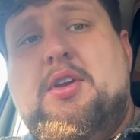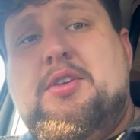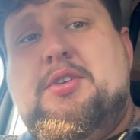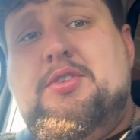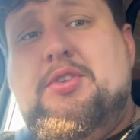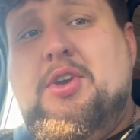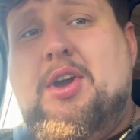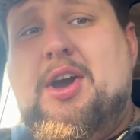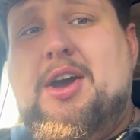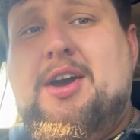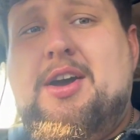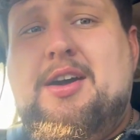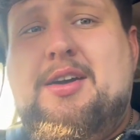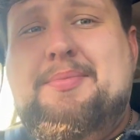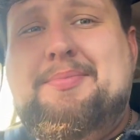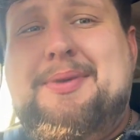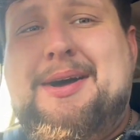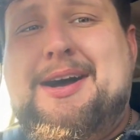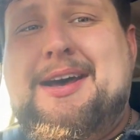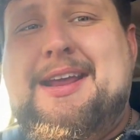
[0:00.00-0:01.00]
Good
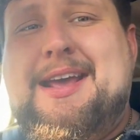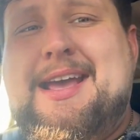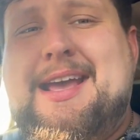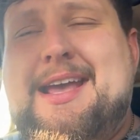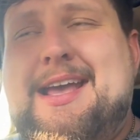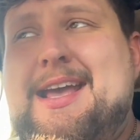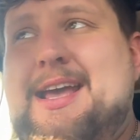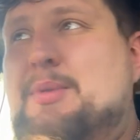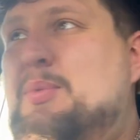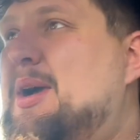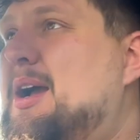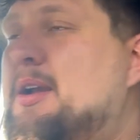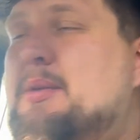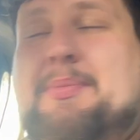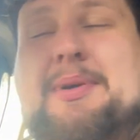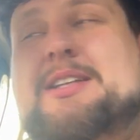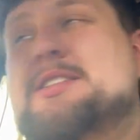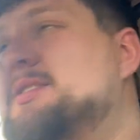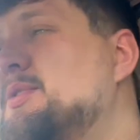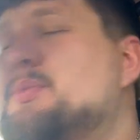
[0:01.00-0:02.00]
morning, welcome
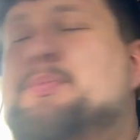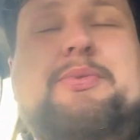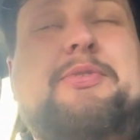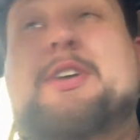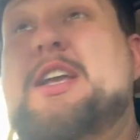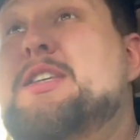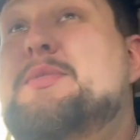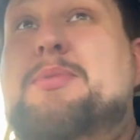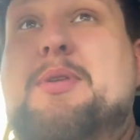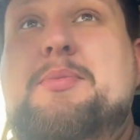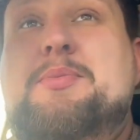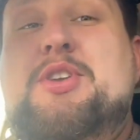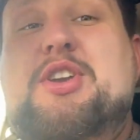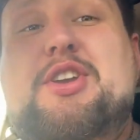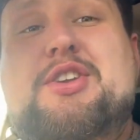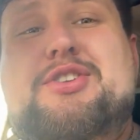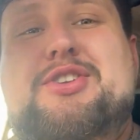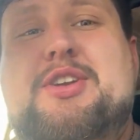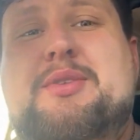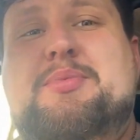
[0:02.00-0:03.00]
back to the Professor Plumb
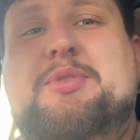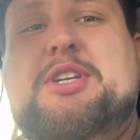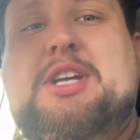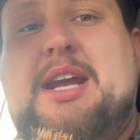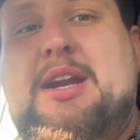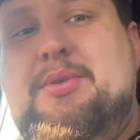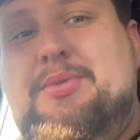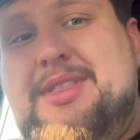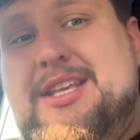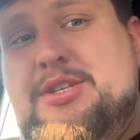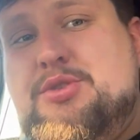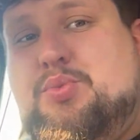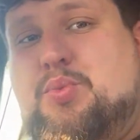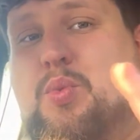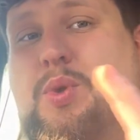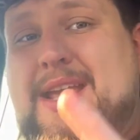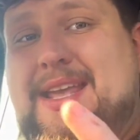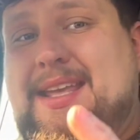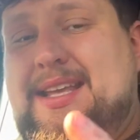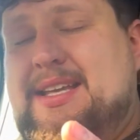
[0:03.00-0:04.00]
YouTube channel. This
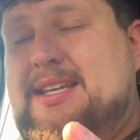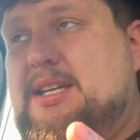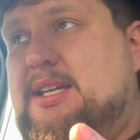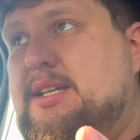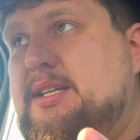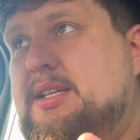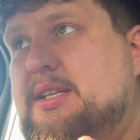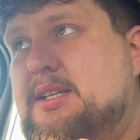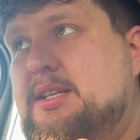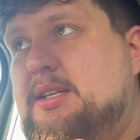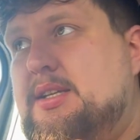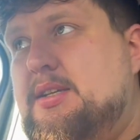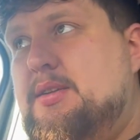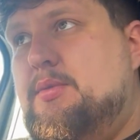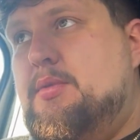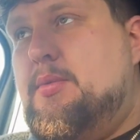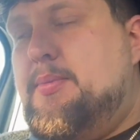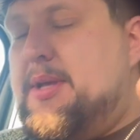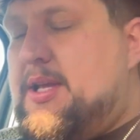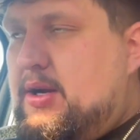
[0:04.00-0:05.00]
week
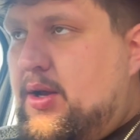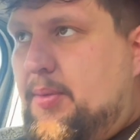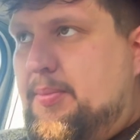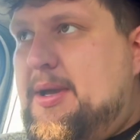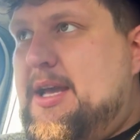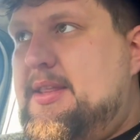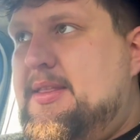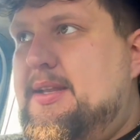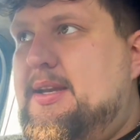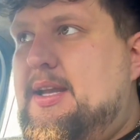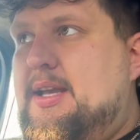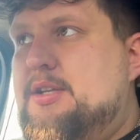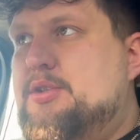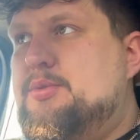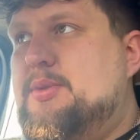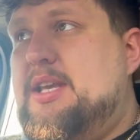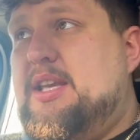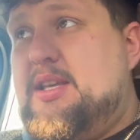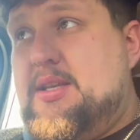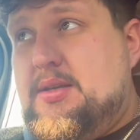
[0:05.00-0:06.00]
will be a lot better than last
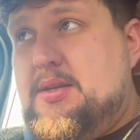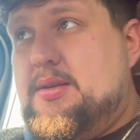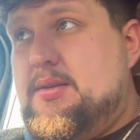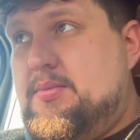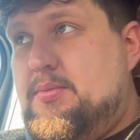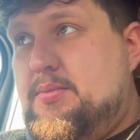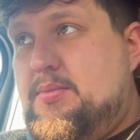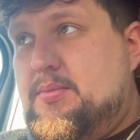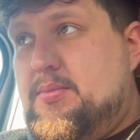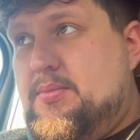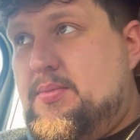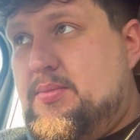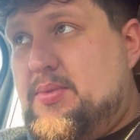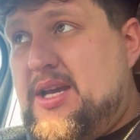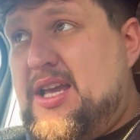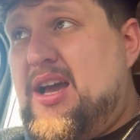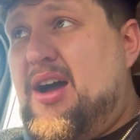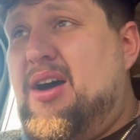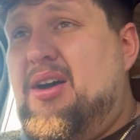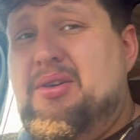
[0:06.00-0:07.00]
week. We
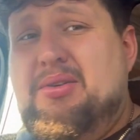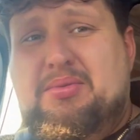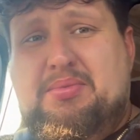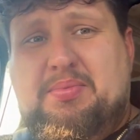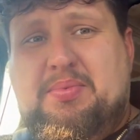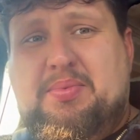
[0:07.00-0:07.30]
hope.